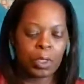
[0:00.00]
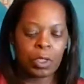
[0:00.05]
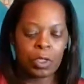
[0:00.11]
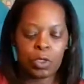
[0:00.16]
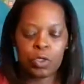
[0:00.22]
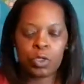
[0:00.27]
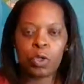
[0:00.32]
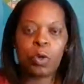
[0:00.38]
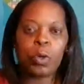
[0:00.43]

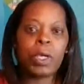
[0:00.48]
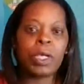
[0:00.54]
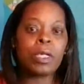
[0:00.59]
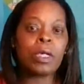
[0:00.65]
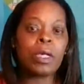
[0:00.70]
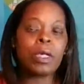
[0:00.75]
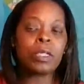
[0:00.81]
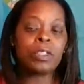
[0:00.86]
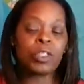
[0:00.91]

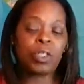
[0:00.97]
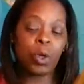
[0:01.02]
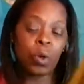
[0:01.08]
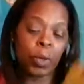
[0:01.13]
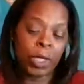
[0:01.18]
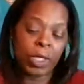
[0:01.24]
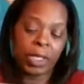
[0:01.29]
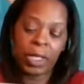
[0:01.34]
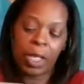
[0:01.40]

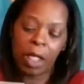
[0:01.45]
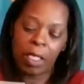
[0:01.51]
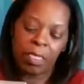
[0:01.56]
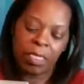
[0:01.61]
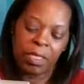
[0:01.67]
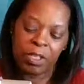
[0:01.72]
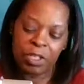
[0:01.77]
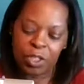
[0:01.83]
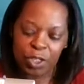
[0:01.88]
sewing
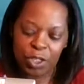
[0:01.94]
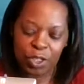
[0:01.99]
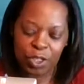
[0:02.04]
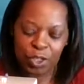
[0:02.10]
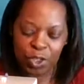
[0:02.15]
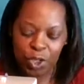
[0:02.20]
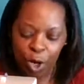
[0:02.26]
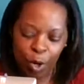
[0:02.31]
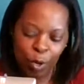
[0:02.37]
the
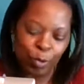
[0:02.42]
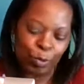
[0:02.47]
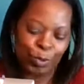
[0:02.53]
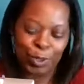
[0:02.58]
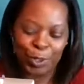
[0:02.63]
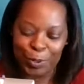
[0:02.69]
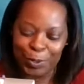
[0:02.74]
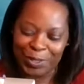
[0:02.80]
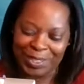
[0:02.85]

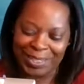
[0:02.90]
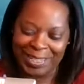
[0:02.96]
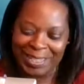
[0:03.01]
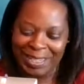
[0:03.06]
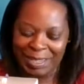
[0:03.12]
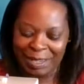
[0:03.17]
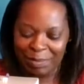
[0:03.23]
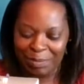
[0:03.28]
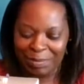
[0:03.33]
shoulder
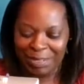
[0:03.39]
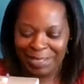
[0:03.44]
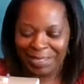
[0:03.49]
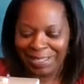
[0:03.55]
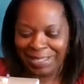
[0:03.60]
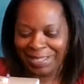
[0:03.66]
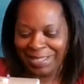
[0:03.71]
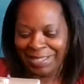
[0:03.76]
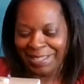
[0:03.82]

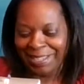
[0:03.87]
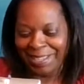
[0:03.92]
seams.